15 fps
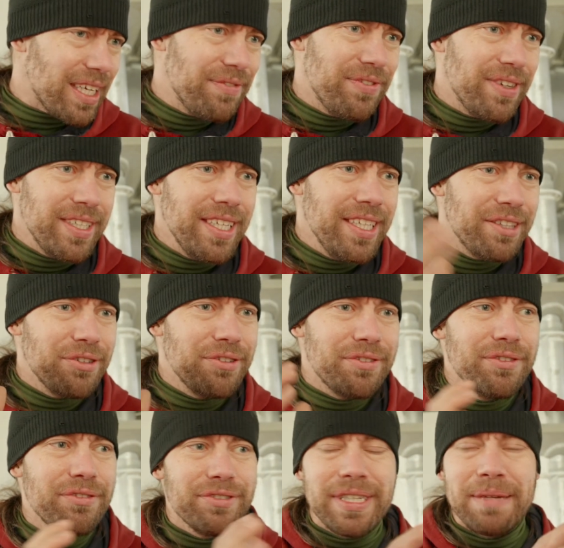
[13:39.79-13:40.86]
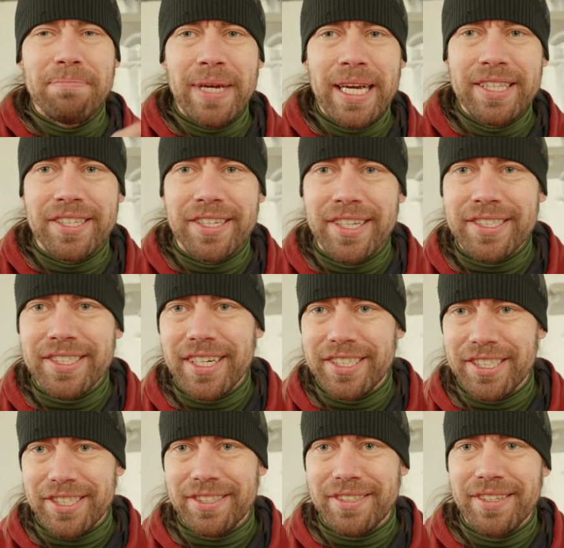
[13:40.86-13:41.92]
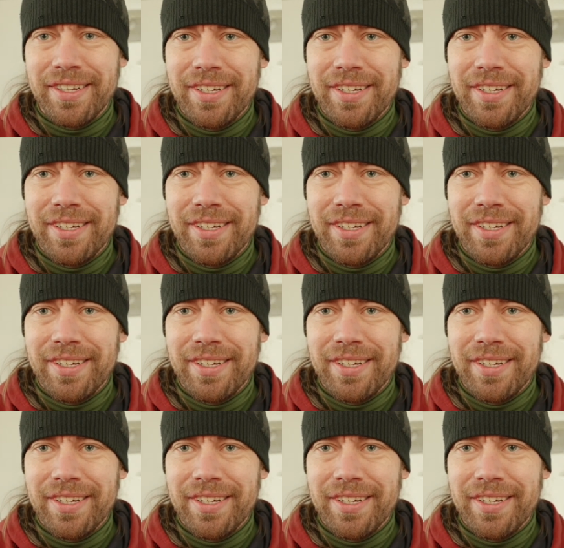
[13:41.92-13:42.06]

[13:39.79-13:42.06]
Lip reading: if I need to do some maintenance, I just